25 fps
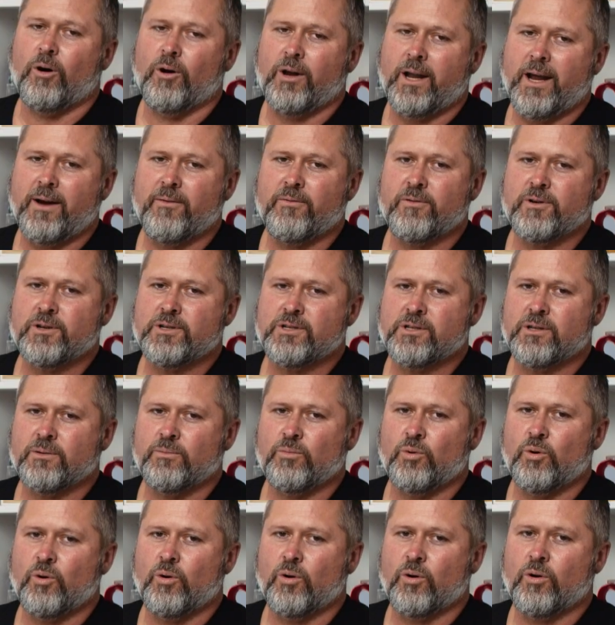On average, the
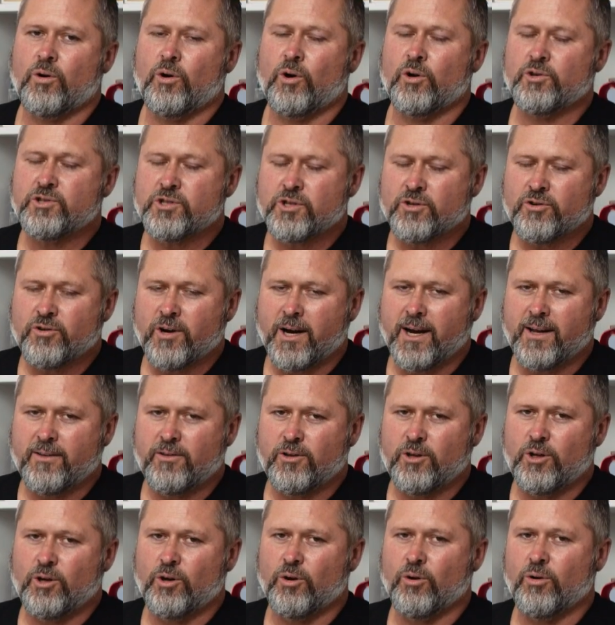more concentrated
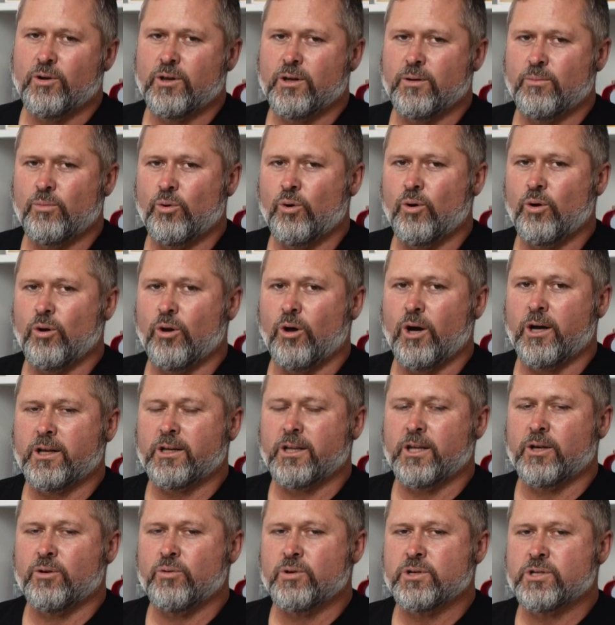the urine, the more
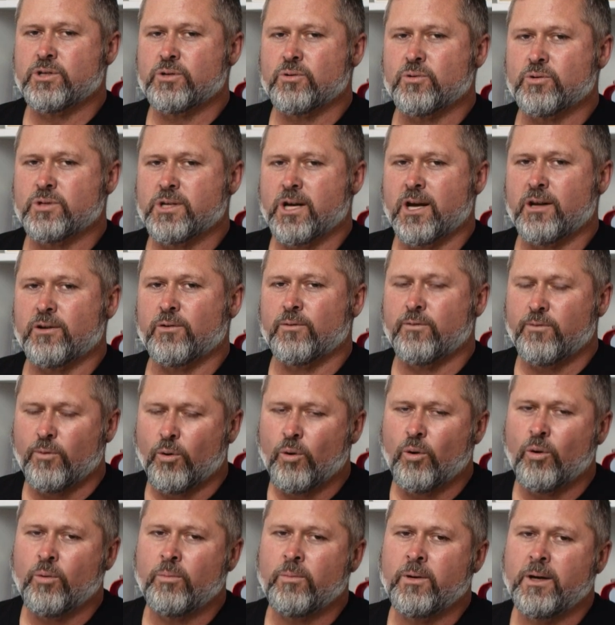likely crystals are to
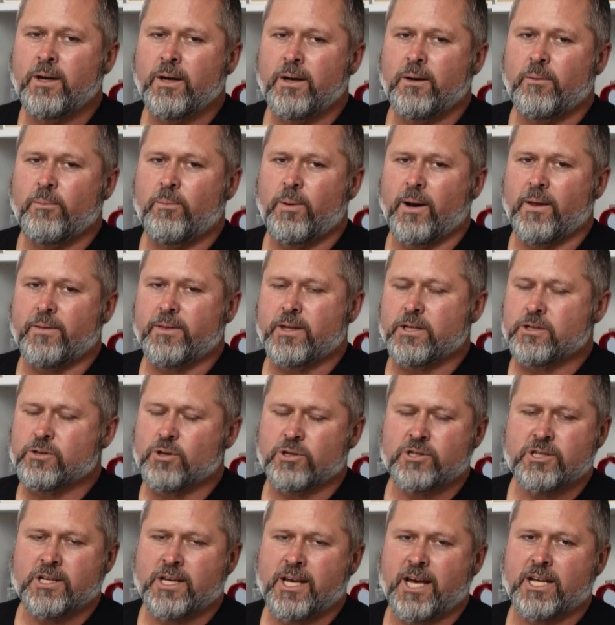form, but there's
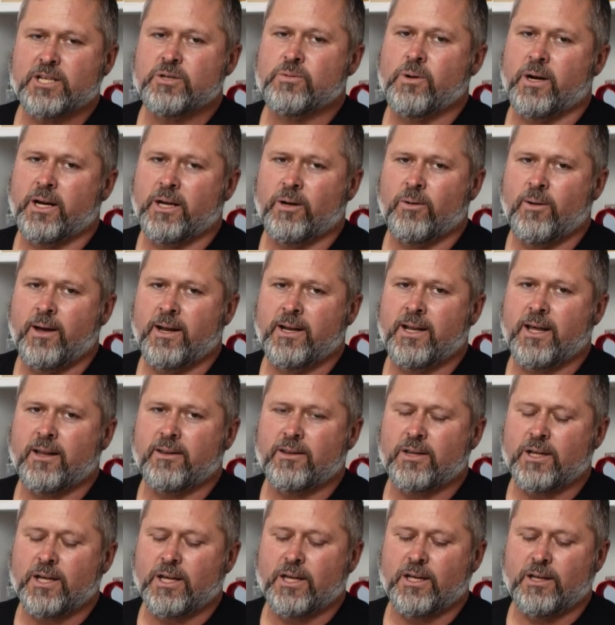lots of cats running around
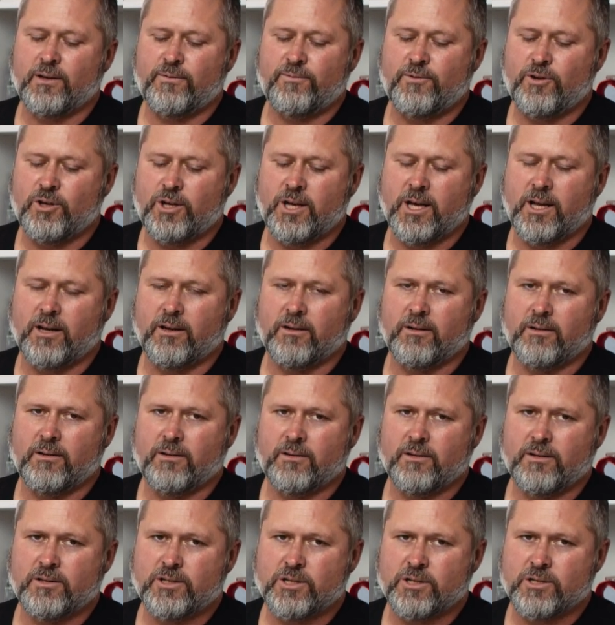out there. If you get
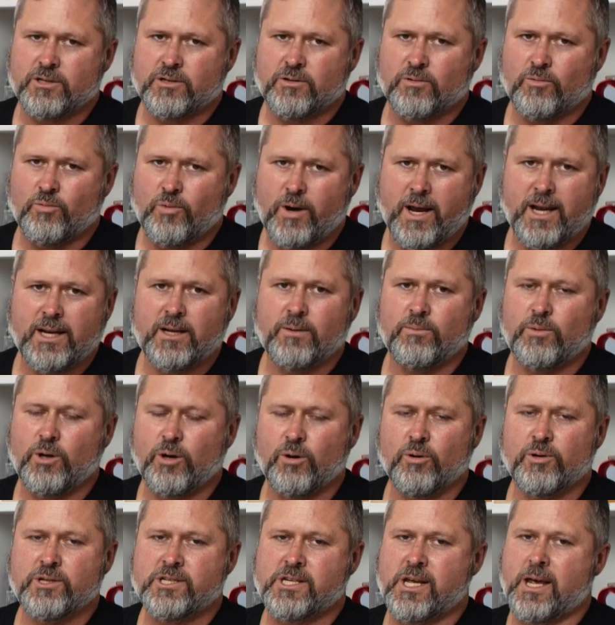just random
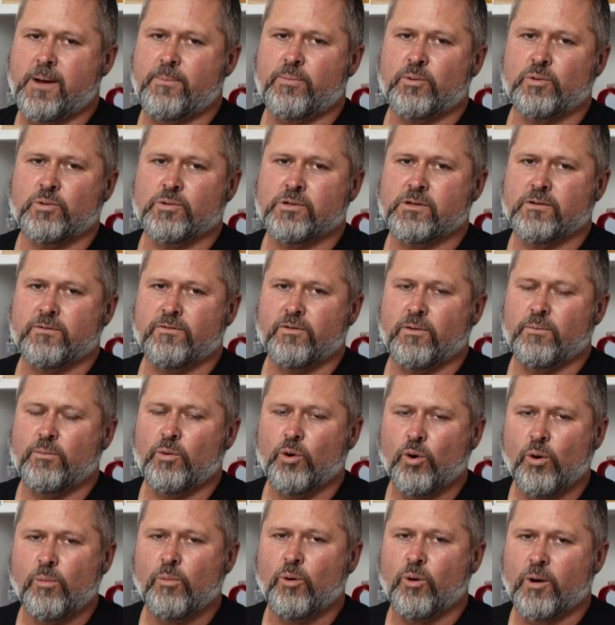urine samples from
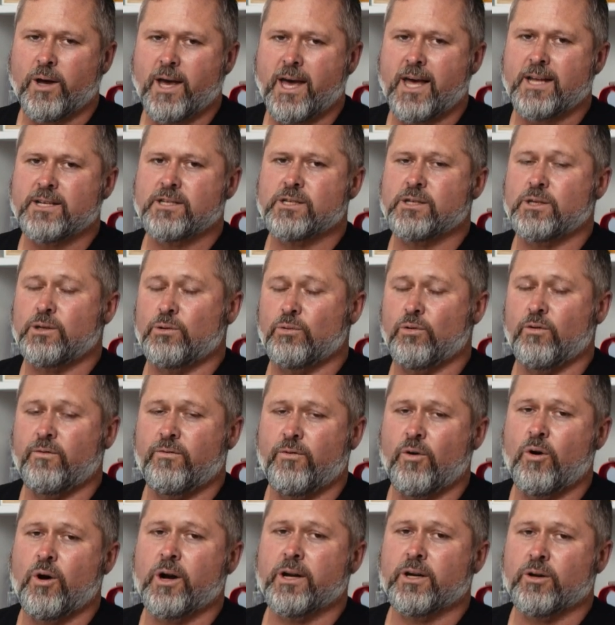normal cats, you'll
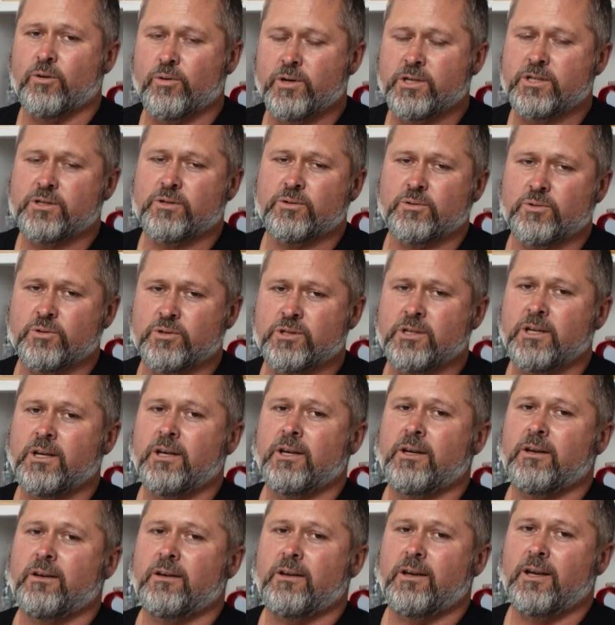find crystals
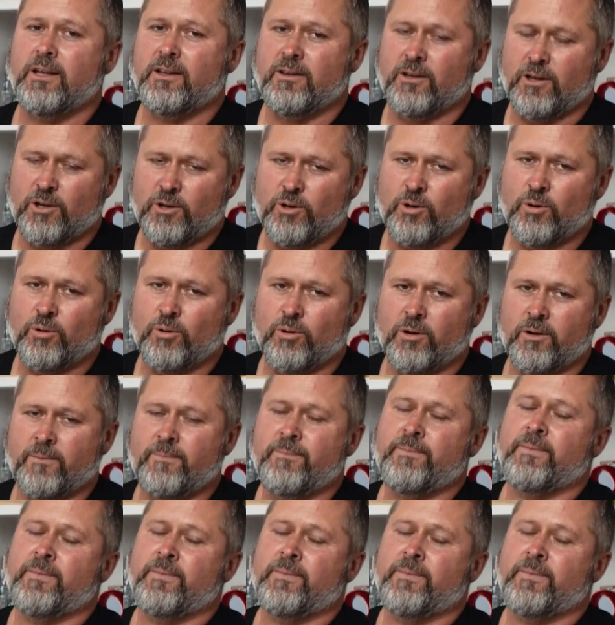in the urine.